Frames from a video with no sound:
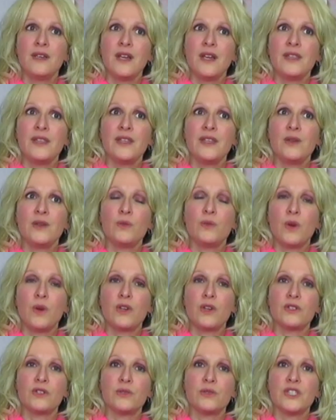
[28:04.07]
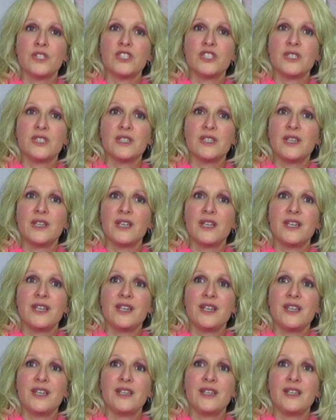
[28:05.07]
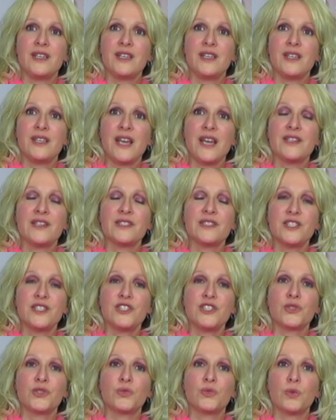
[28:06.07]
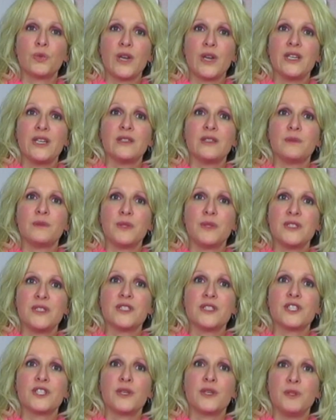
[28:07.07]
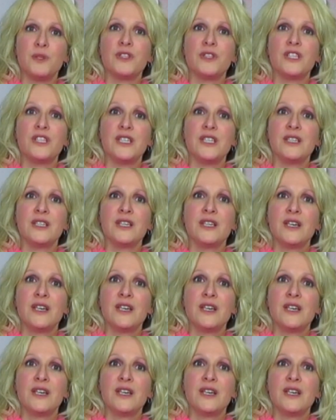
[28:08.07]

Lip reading: think Waterloo region, it has such a great business community.